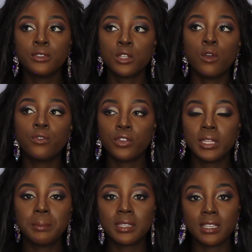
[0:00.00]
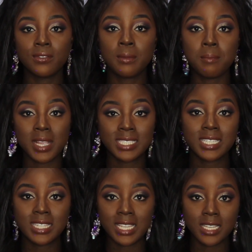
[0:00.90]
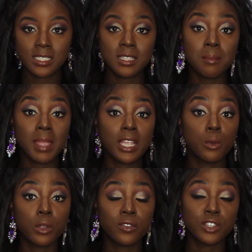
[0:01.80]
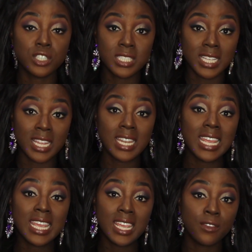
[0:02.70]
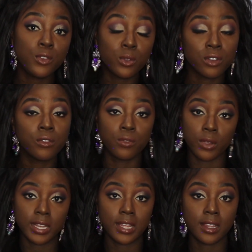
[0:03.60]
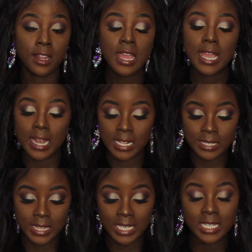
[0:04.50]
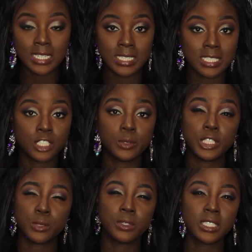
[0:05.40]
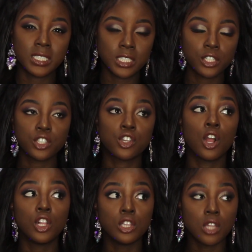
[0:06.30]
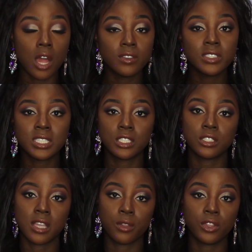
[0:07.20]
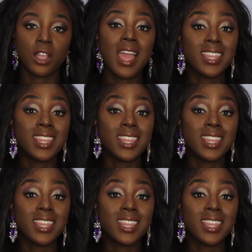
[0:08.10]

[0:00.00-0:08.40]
don't fully believe in mixing things to make it work for your skin if you can avoid it. And I think in this situation with concealer, there are a lot of concealers out there.